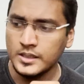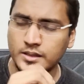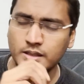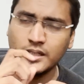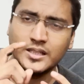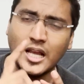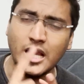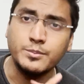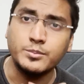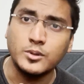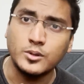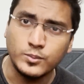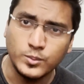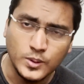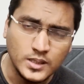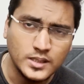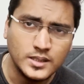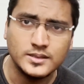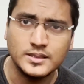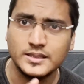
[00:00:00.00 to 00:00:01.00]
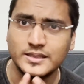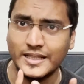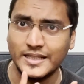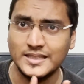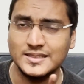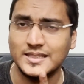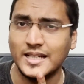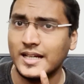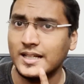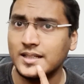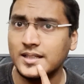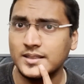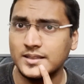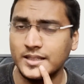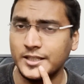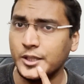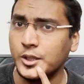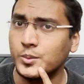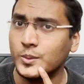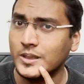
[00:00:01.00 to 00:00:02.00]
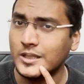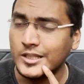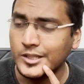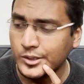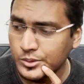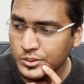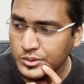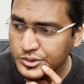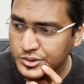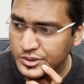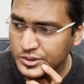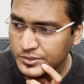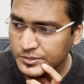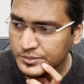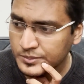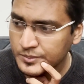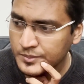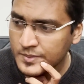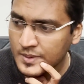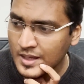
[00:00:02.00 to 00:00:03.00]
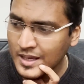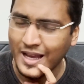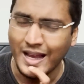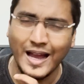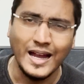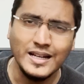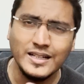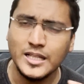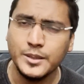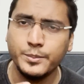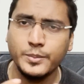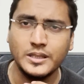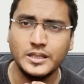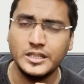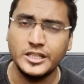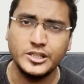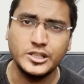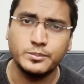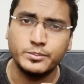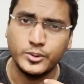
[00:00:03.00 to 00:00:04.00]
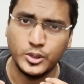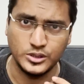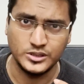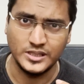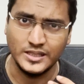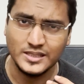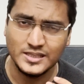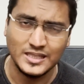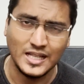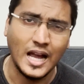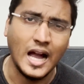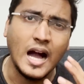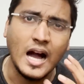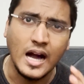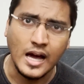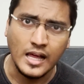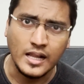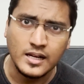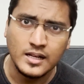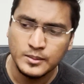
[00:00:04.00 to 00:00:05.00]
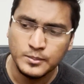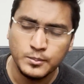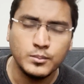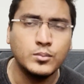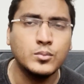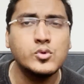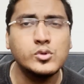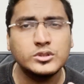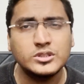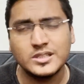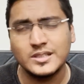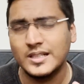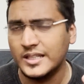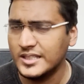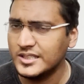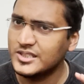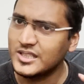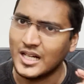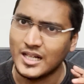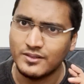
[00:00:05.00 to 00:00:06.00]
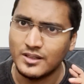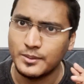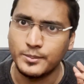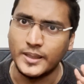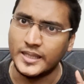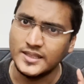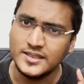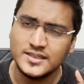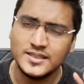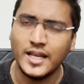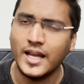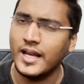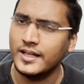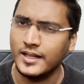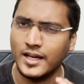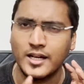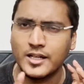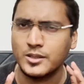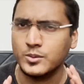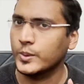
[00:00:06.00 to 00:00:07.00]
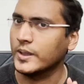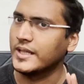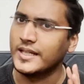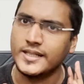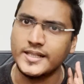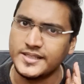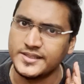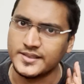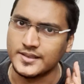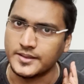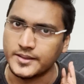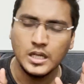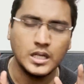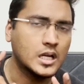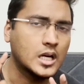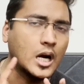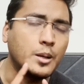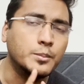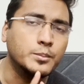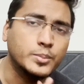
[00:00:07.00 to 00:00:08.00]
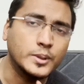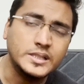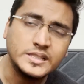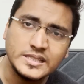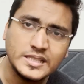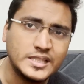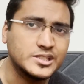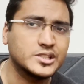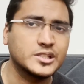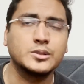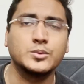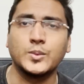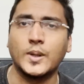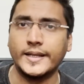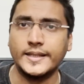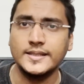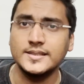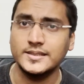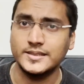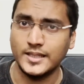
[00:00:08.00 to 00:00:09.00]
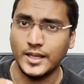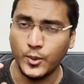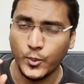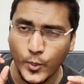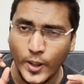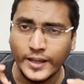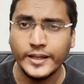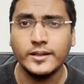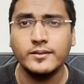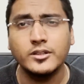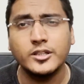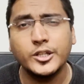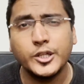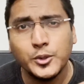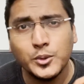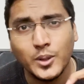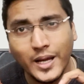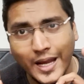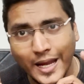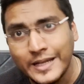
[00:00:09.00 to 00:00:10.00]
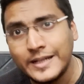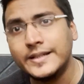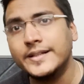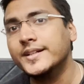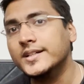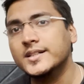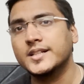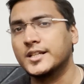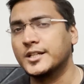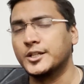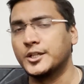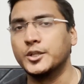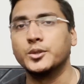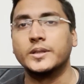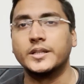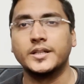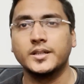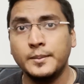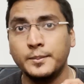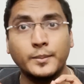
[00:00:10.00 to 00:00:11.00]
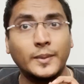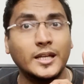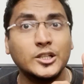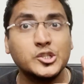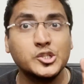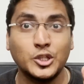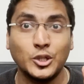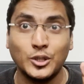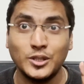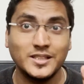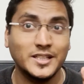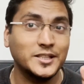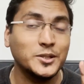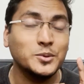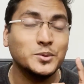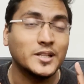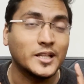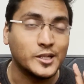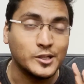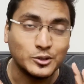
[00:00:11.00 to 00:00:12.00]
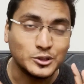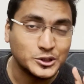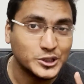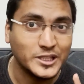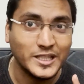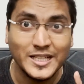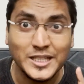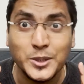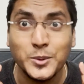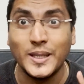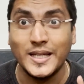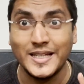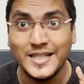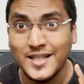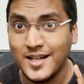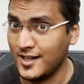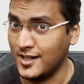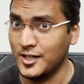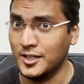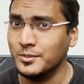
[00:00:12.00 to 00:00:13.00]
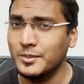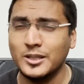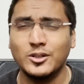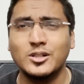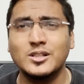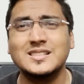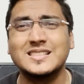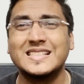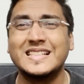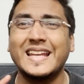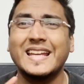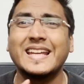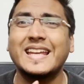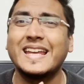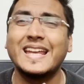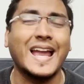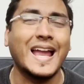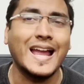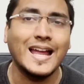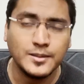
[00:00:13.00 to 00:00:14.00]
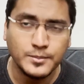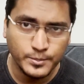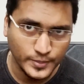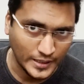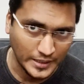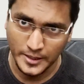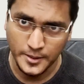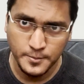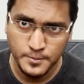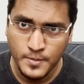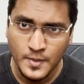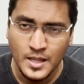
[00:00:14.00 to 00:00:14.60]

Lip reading: The type of work, the tech stack that you will use, and typically the projects are mostly Java based and are very decent. Compensation wise, whenever you enter into it, make sure that you negotiate very hard because they can pay